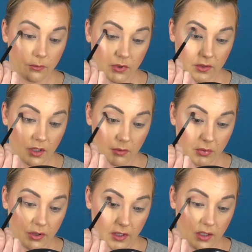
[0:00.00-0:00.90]
And we're just going to
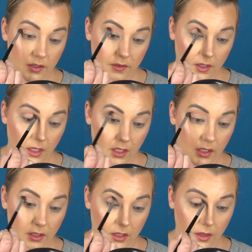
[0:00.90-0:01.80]
put this
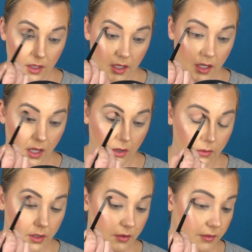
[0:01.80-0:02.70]
in the
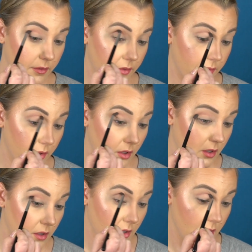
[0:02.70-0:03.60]
outer
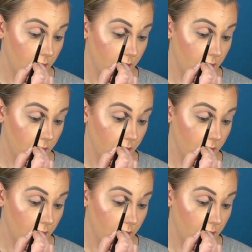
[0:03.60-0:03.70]
third